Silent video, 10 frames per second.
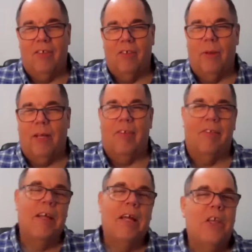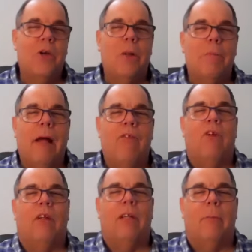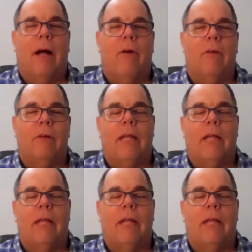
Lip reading: just because you had mentioned about